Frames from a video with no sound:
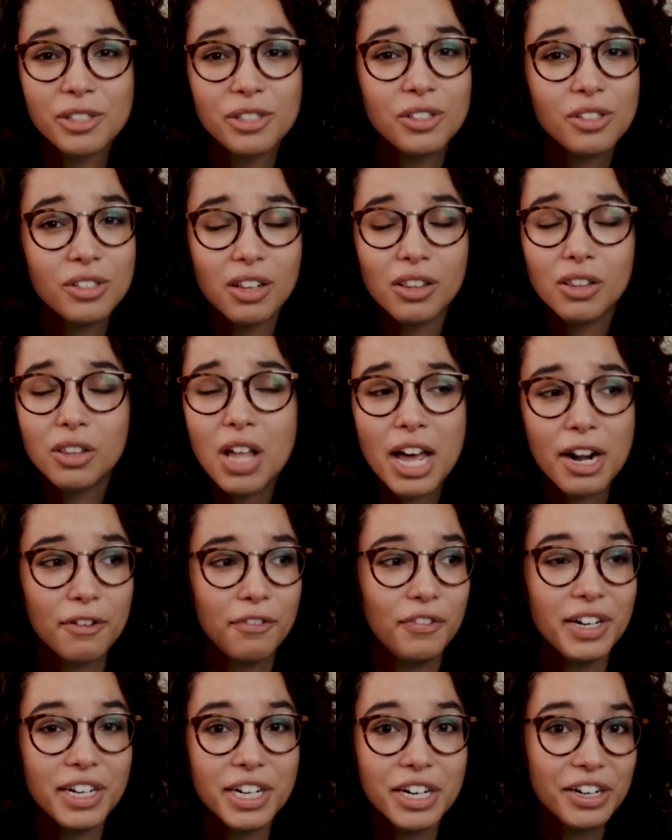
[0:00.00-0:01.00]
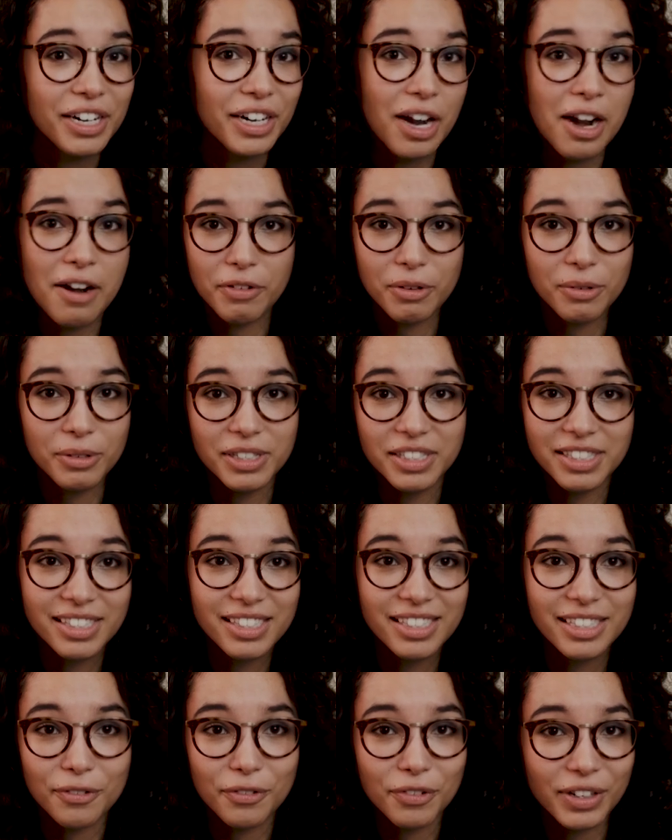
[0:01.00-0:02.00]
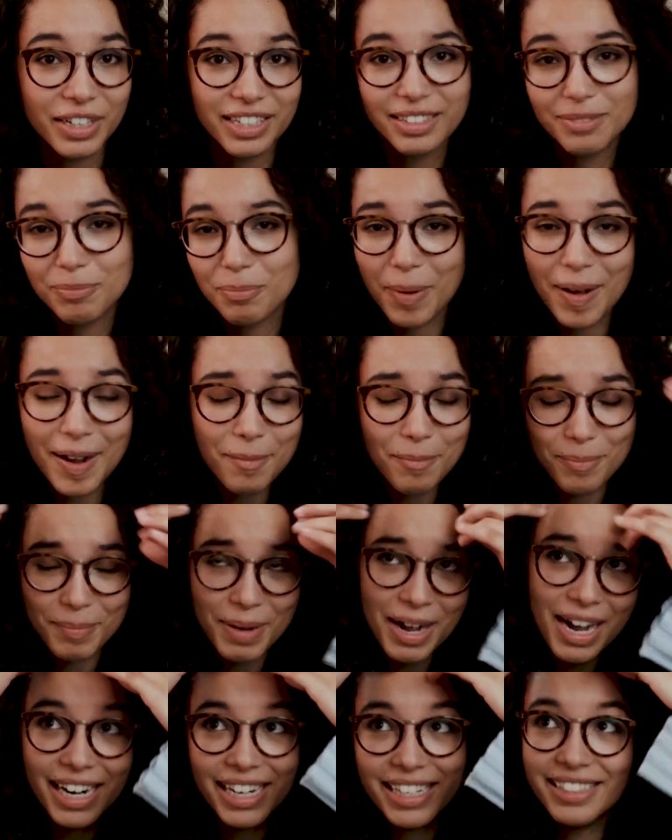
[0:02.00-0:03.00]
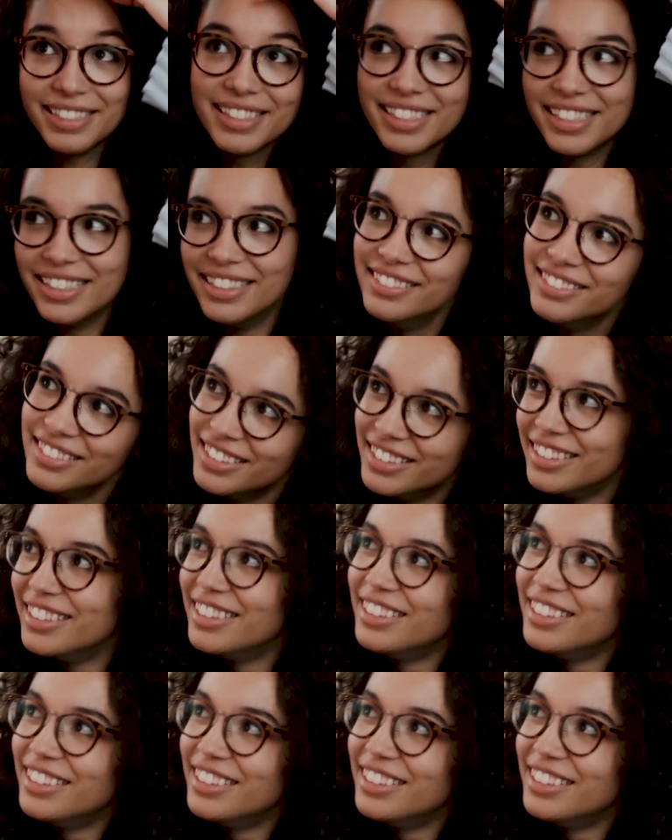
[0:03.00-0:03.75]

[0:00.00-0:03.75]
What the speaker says: It's a lot of fun hearing everyone's different minds and